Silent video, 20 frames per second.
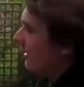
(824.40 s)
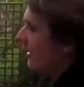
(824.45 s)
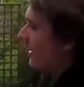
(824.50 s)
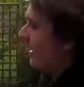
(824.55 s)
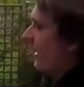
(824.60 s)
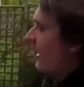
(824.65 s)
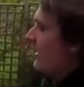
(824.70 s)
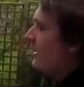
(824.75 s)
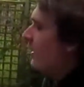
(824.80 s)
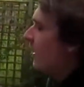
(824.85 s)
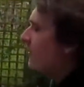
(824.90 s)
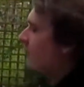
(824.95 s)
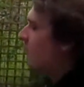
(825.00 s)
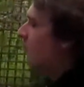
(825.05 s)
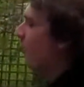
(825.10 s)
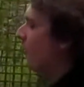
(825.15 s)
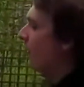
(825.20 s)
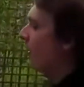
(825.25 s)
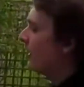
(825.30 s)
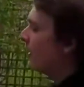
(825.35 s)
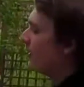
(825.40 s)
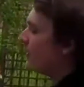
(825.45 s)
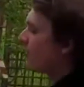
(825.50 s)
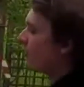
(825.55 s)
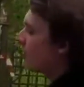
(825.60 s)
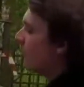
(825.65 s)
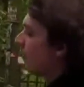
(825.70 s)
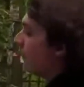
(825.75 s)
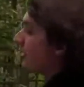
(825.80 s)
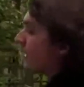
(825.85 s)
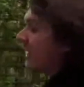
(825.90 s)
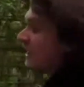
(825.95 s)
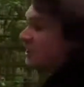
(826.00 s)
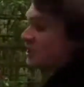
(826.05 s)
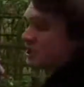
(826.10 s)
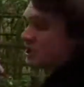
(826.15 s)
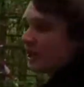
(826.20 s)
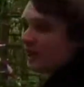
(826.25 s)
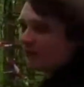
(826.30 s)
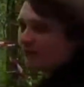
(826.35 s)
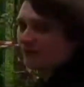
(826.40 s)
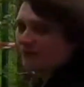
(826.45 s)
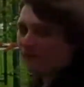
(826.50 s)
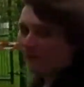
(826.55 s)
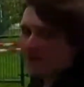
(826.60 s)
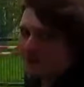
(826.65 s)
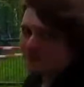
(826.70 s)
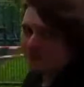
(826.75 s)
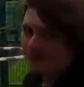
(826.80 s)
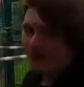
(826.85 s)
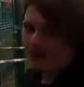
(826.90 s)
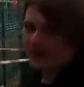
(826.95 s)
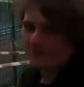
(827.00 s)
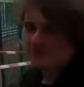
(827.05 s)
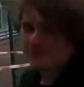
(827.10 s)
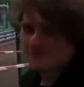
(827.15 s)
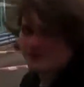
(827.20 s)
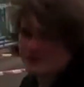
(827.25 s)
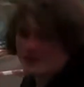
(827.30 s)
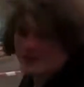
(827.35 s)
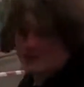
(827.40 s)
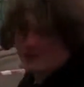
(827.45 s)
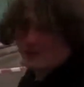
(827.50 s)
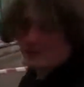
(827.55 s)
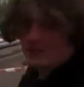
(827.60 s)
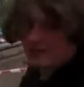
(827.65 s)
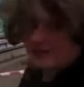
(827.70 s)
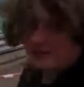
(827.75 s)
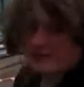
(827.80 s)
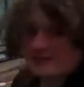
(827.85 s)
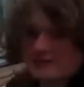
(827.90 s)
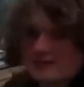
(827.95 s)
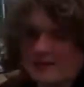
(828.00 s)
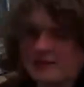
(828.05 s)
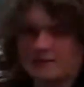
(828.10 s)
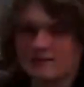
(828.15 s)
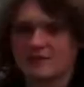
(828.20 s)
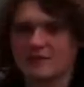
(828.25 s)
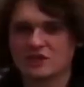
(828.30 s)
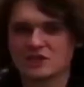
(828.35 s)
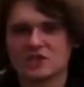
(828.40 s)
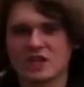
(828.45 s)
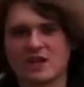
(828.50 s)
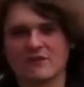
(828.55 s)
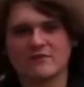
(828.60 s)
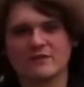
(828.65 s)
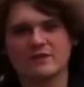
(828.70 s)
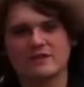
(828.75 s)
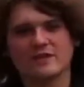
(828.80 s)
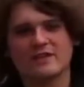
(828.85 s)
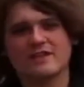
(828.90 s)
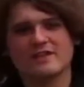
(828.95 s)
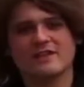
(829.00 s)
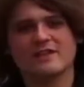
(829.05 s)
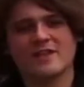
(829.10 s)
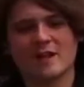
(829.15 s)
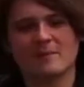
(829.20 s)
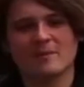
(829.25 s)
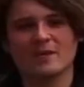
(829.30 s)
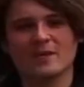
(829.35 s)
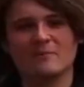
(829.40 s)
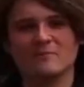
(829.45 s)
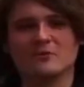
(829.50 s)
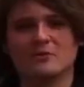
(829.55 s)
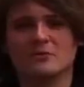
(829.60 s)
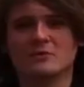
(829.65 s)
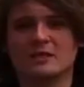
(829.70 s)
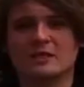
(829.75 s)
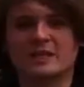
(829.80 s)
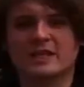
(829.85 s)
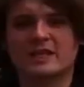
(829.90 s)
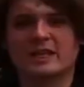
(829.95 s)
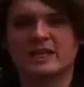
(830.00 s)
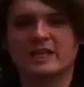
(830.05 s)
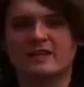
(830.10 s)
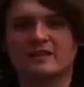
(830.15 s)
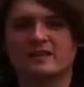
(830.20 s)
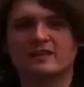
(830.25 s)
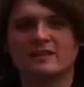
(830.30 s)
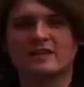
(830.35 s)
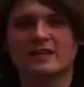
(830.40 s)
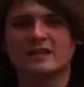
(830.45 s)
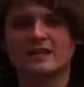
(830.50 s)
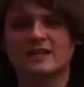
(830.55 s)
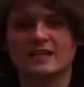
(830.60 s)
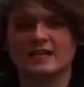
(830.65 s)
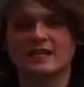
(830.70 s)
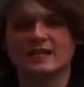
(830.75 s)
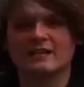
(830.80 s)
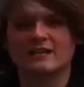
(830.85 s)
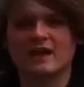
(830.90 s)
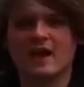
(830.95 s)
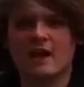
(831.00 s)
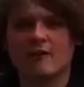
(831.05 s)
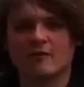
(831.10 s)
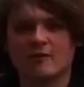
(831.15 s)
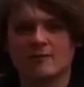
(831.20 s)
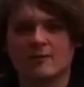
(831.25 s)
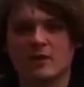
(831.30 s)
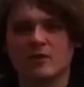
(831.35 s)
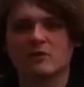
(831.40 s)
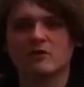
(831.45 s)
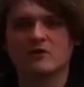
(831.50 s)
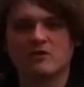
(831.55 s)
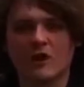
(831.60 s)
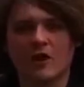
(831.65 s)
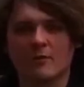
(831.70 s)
A young boy stole a child's vape pen. This led to the chap stabbing him brutally and stealing his Haribo Star